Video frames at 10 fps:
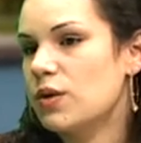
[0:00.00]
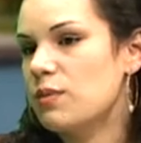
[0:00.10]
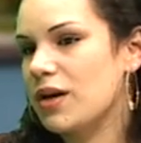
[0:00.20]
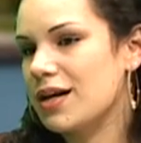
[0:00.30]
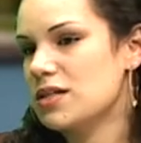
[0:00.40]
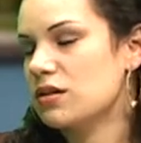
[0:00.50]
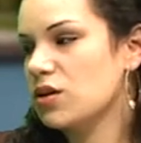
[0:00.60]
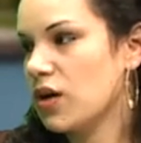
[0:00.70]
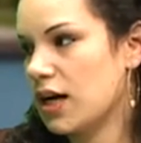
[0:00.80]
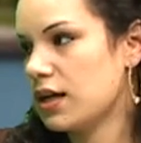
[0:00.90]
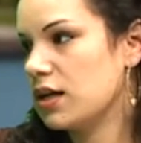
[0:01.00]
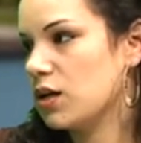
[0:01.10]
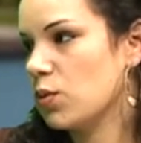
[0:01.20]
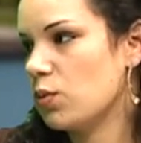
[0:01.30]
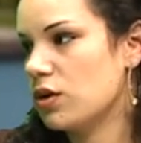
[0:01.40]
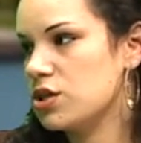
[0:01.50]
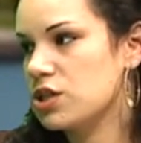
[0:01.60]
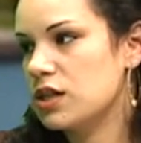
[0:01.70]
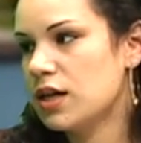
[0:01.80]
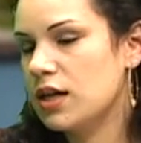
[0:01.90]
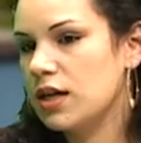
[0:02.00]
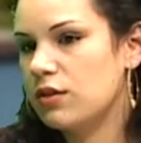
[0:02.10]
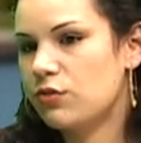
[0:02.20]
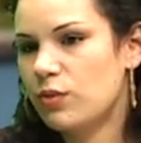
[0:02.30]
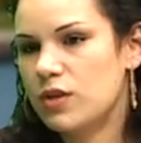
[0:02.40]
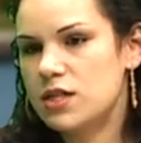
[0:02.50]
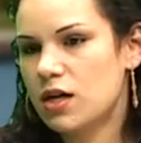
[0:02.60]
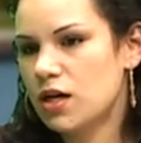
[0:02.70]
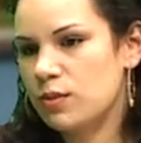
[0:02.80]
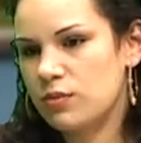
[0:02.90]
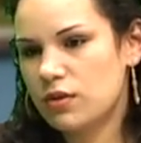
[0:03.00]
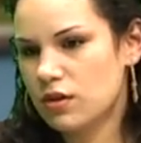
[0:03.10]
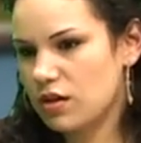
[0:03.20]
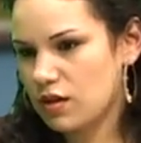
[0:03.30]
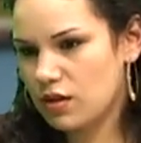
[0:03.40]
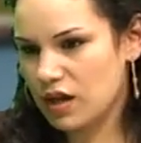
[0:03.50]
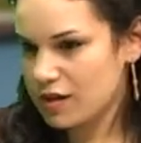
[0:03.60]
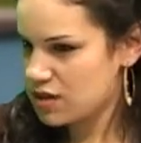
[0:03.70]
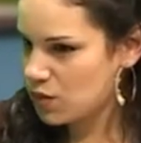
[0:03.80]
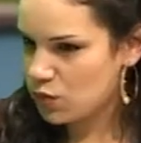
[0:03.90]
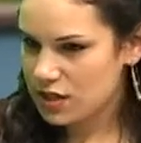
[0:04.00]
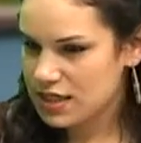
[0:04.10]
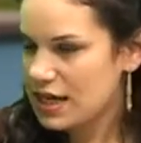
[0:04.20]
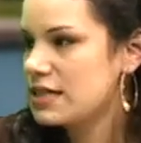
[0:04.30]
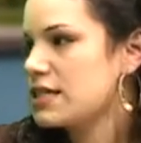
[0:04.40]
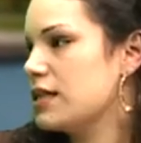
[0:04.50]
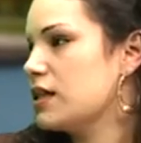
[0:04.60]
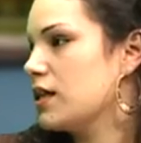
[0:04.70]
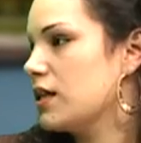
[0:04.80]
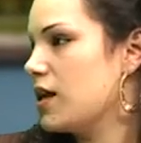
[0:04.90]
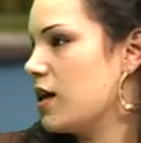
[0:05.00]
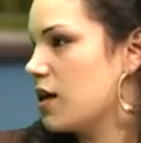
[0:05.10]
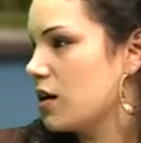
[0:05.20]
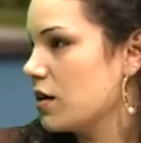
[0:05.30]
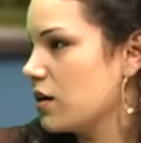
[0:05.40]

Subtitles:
impacting their credit, which from the time that someone is 18 and they,